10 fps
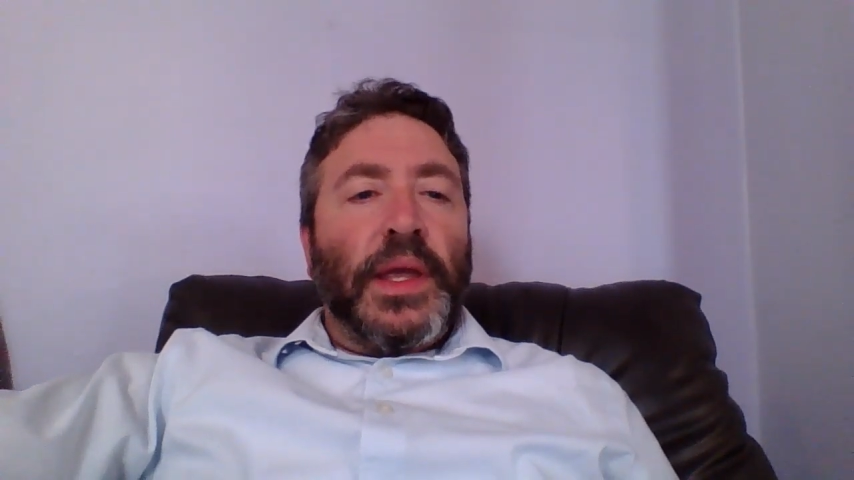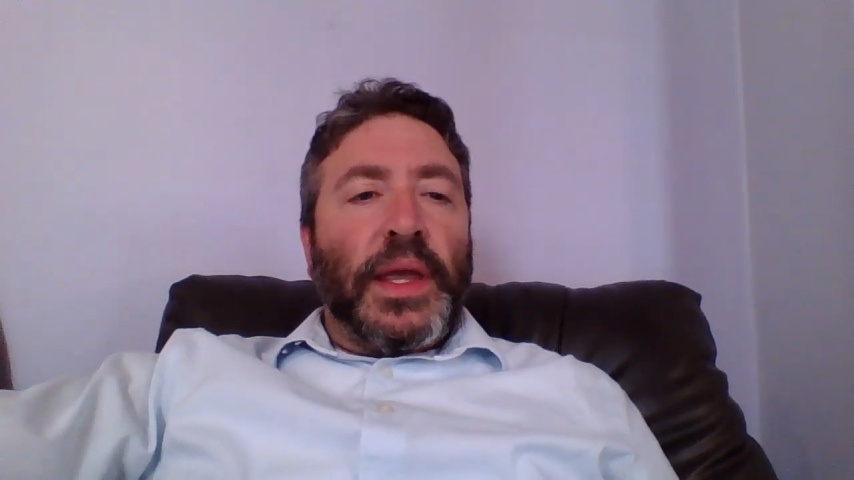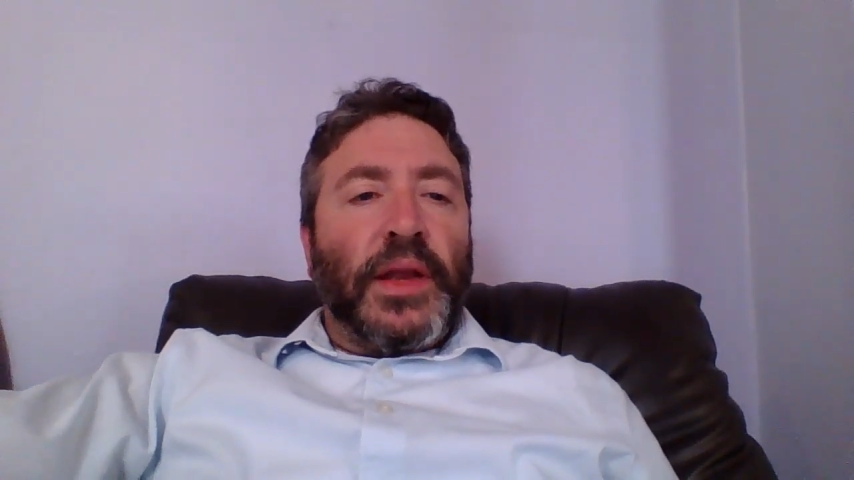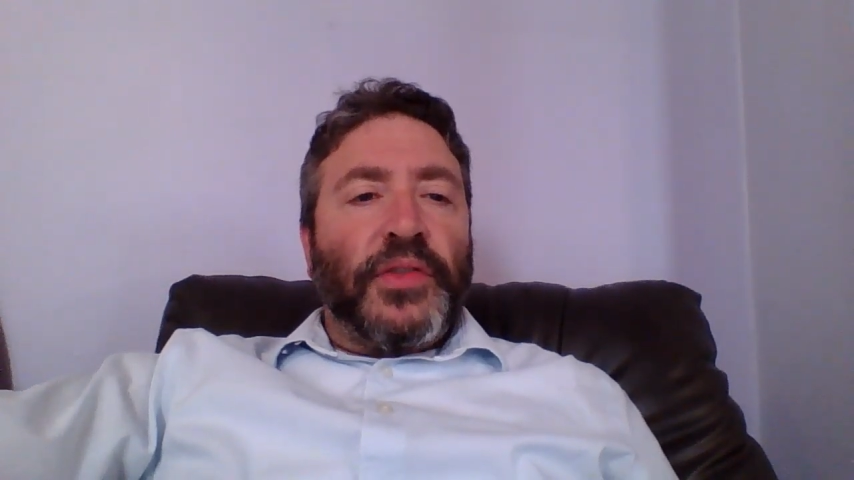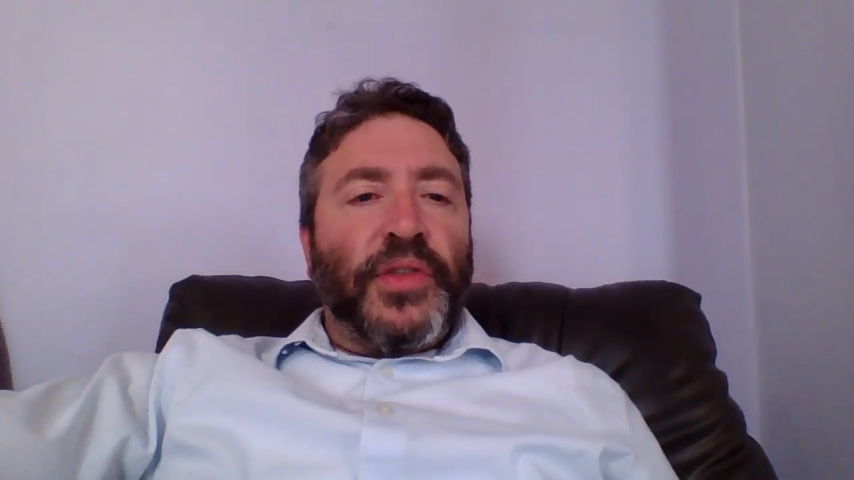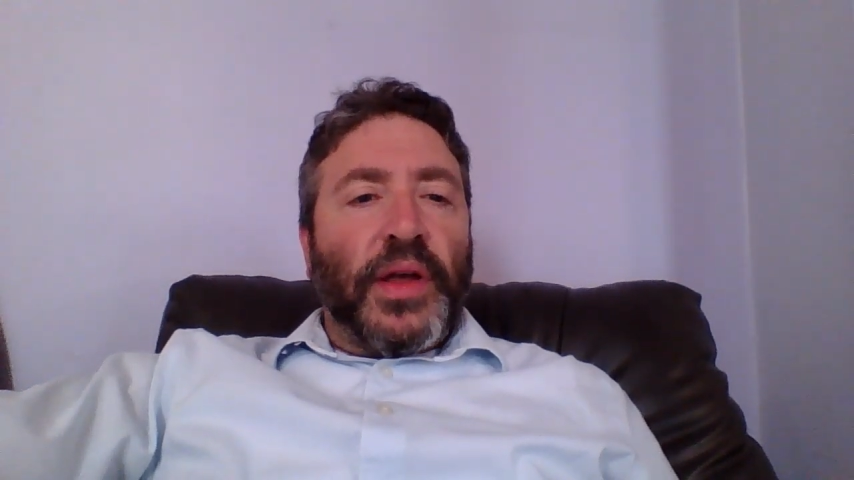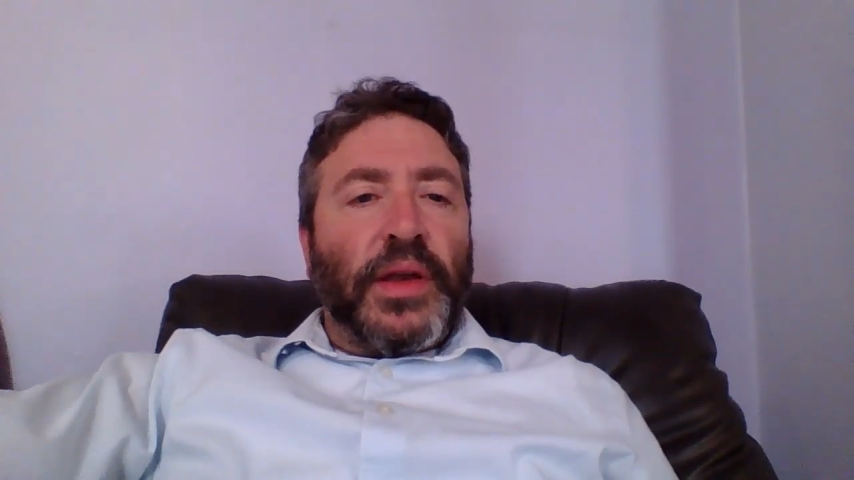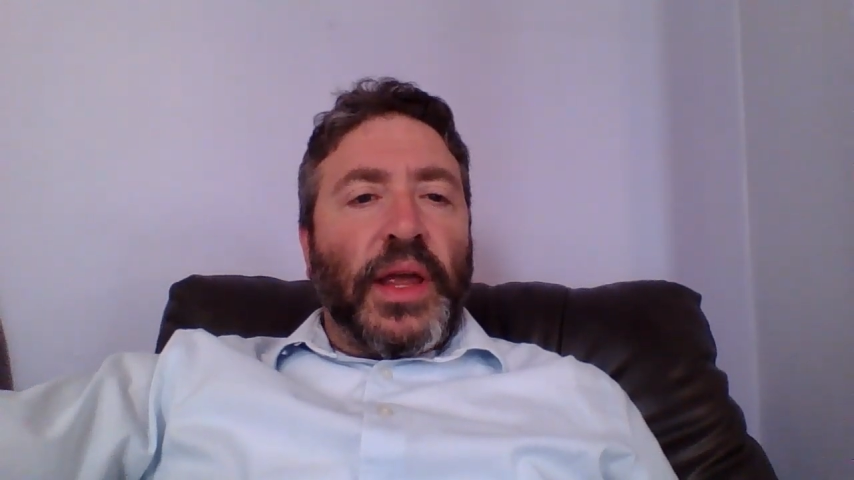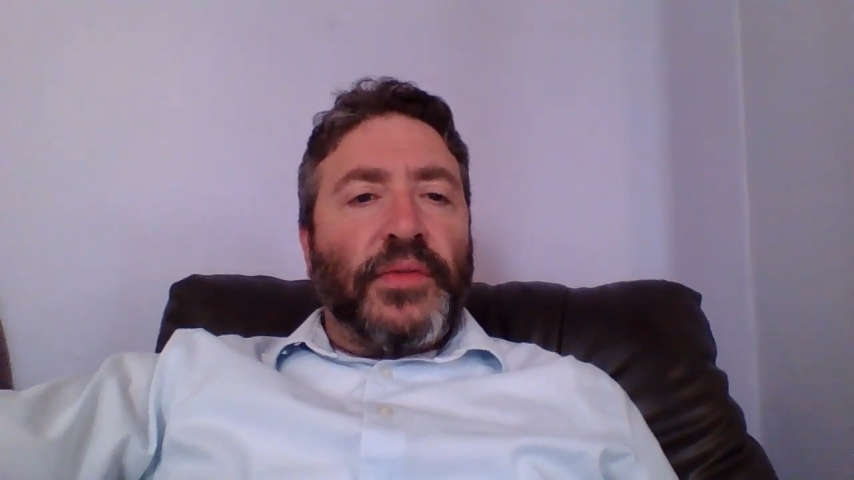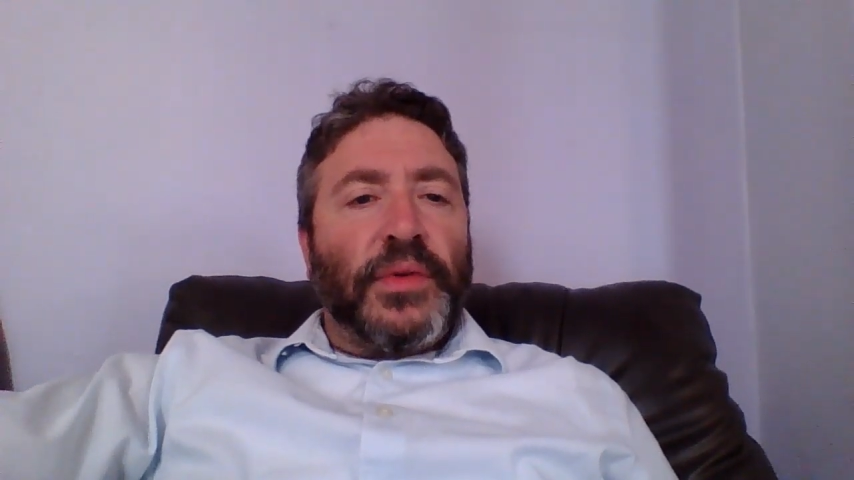It is not in
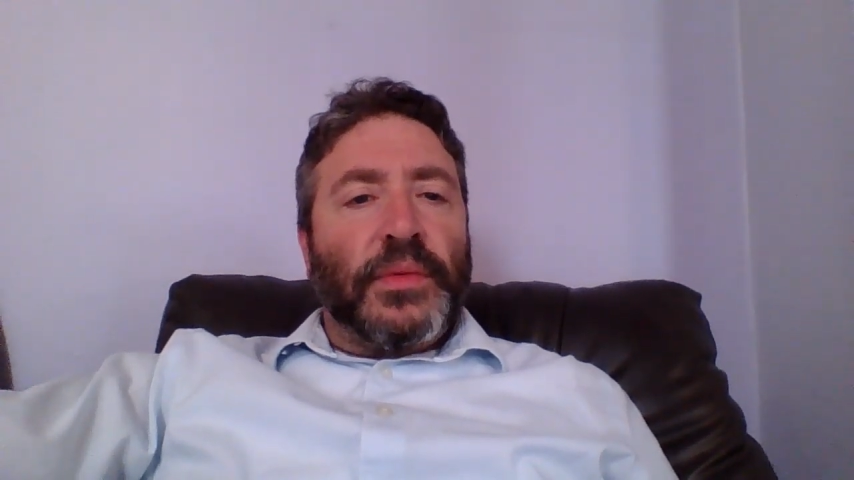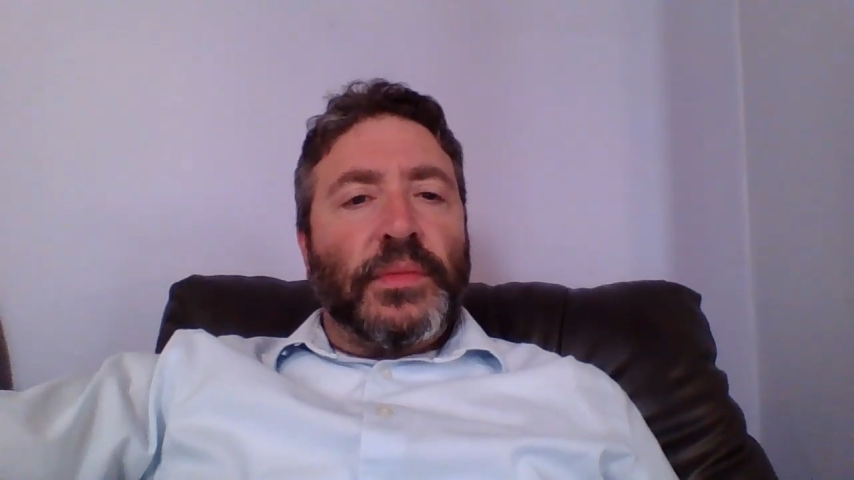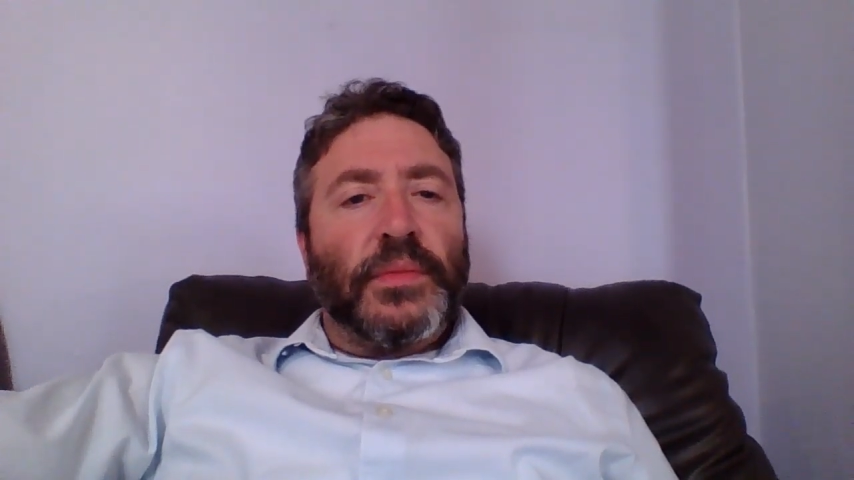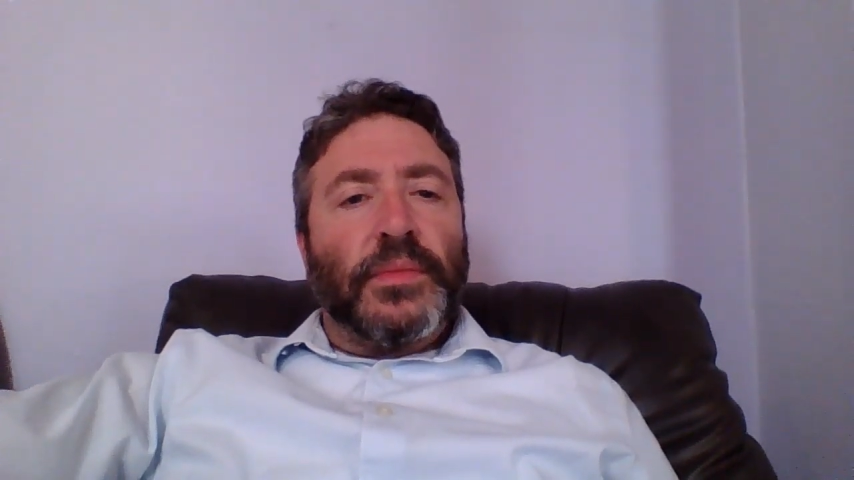heaven.